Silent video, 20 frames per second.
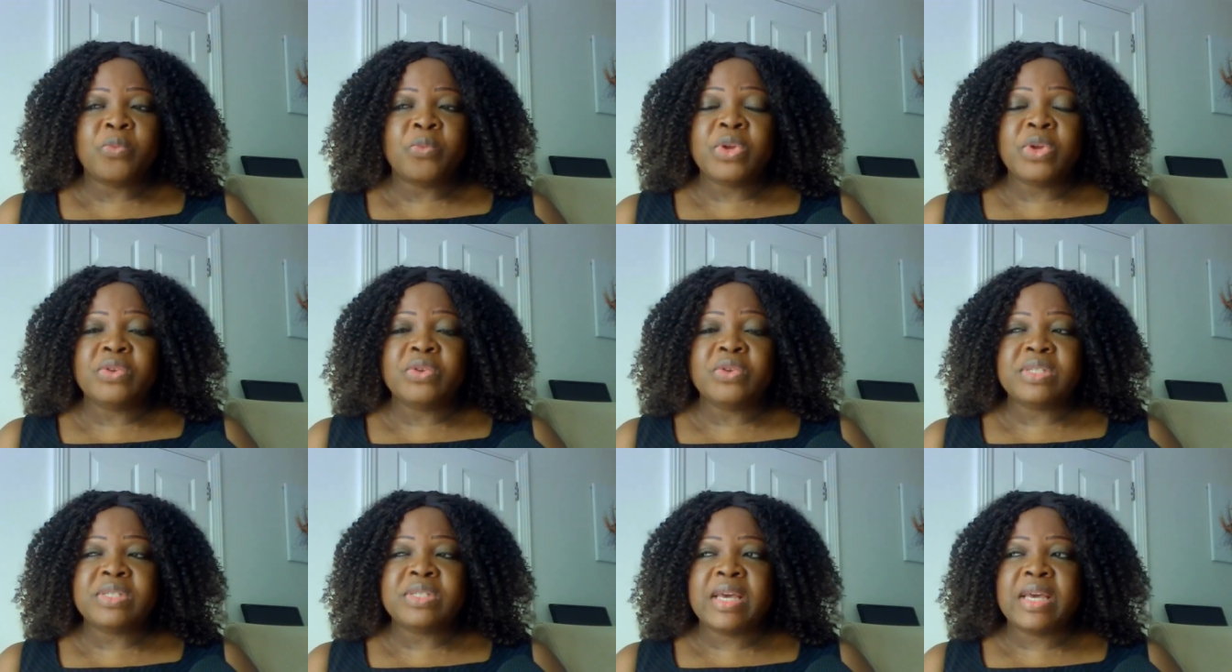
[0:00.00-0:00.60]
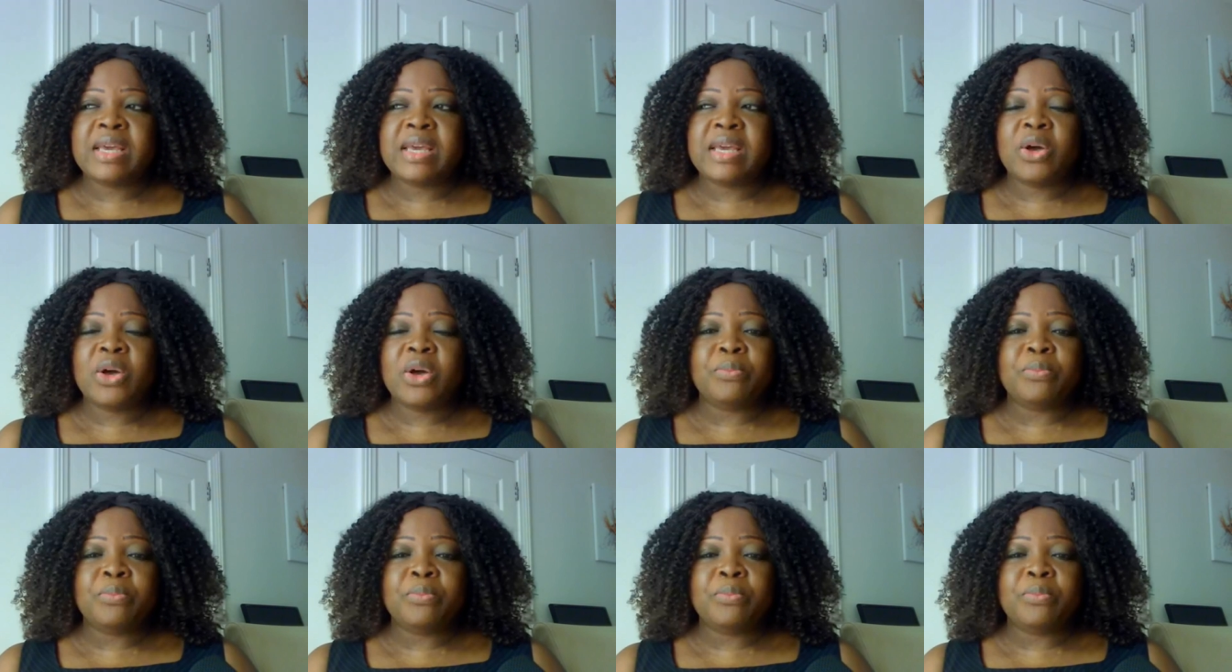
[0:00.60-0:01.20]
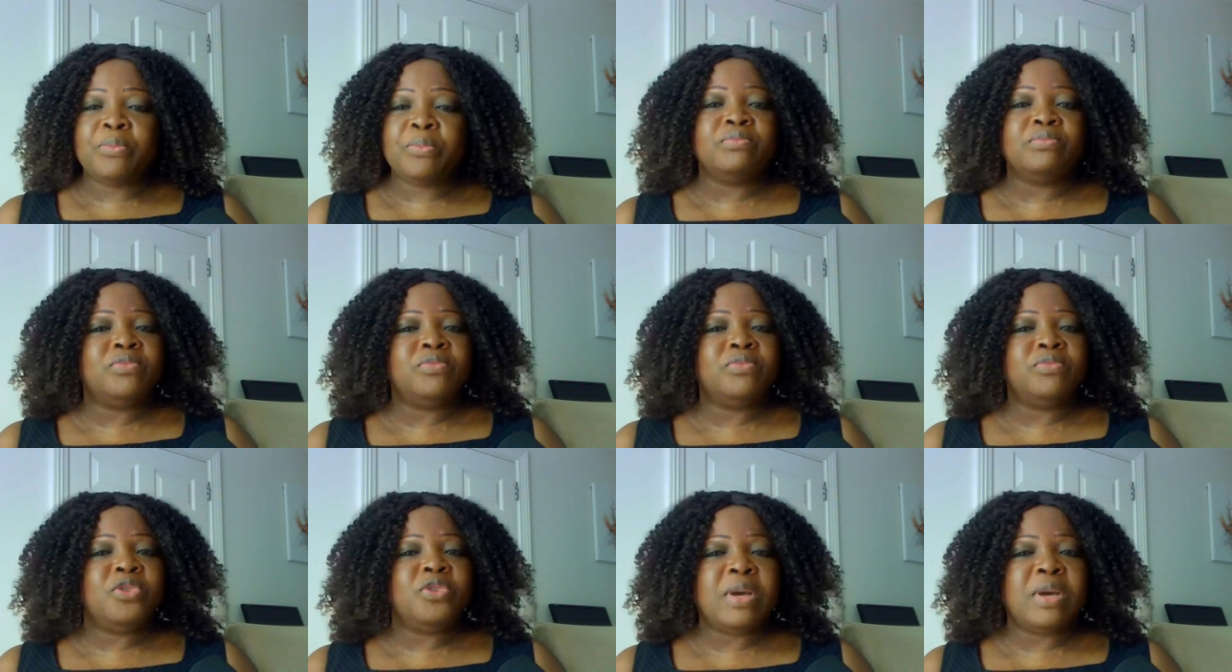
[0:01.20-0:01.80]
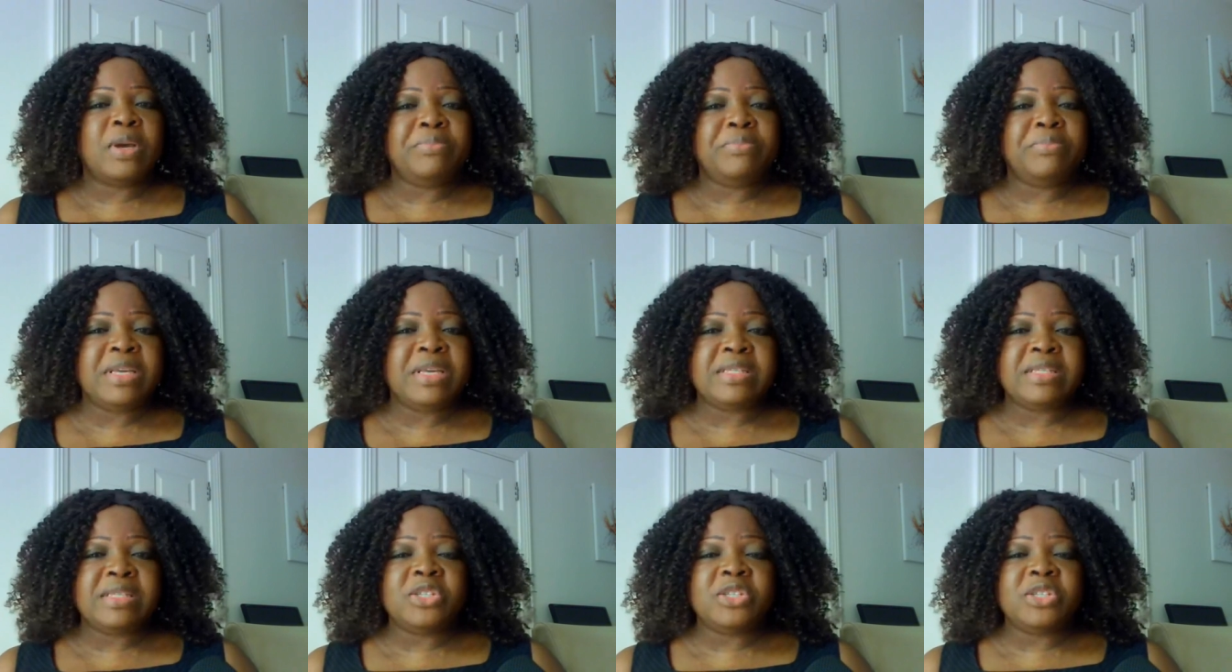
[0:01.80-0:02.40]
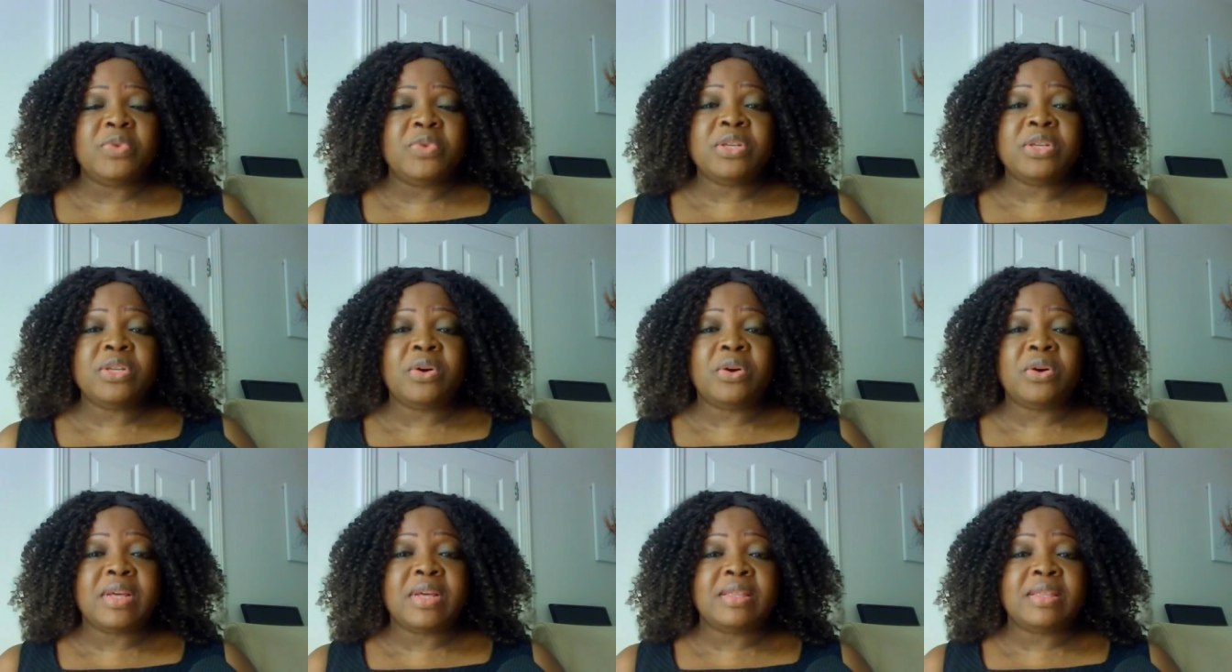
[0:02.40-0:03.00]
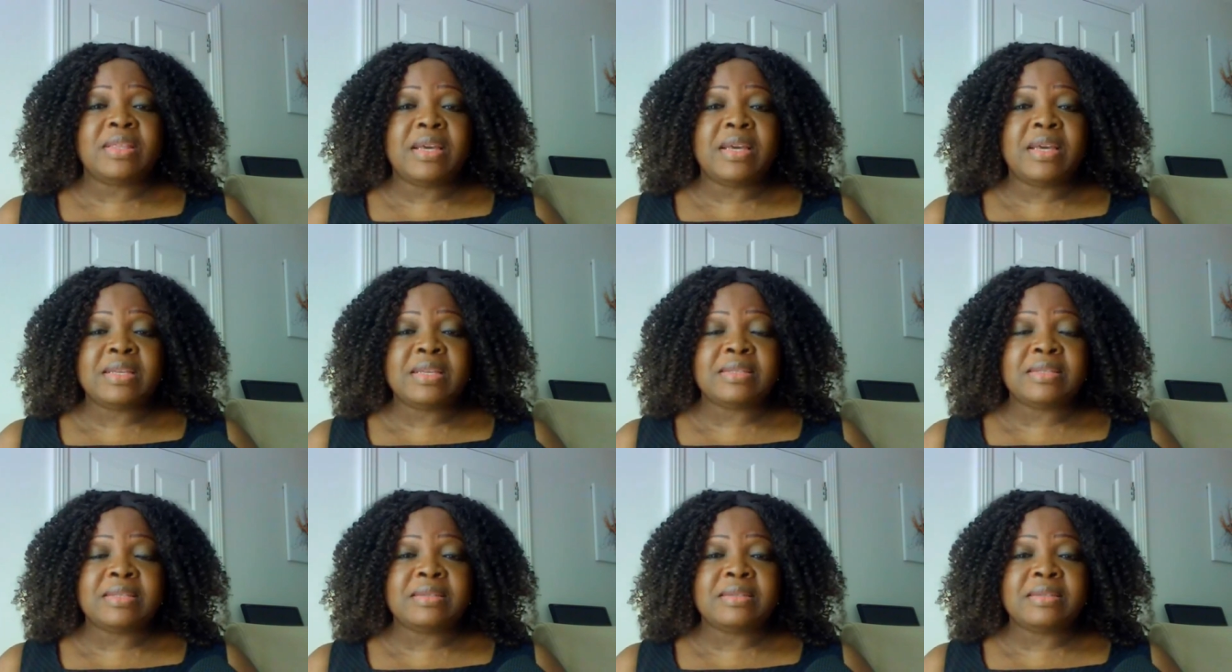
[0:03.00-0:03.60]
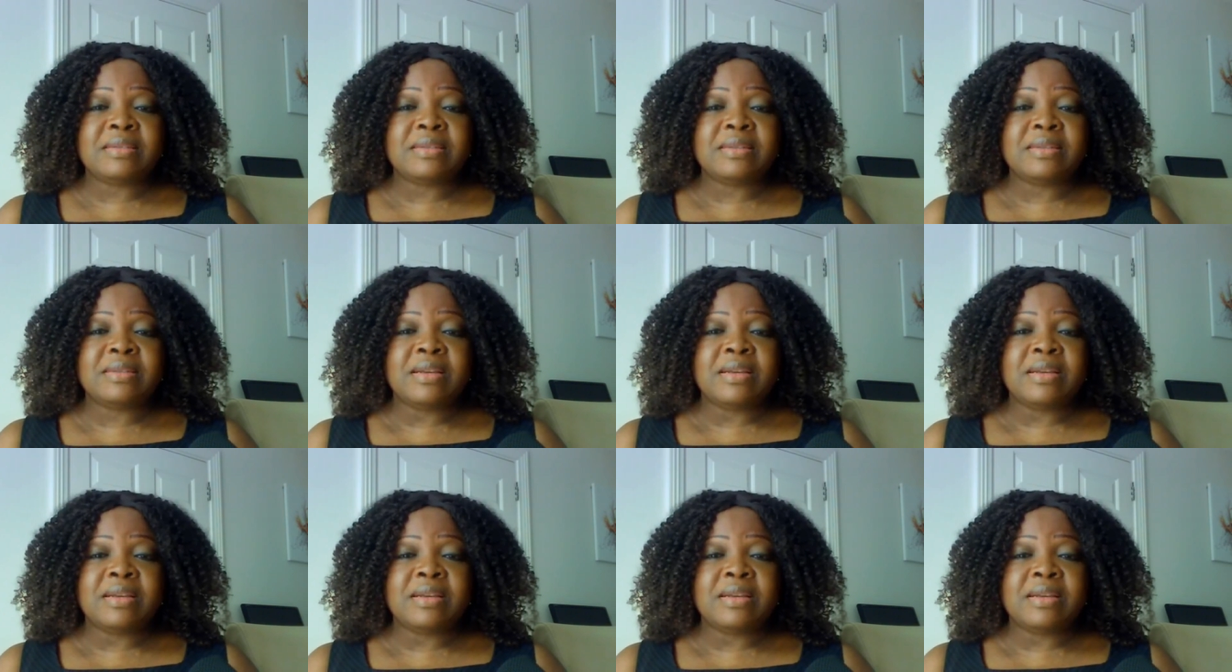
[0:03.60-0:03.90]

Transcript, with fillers: Will you say you were busy doing other things?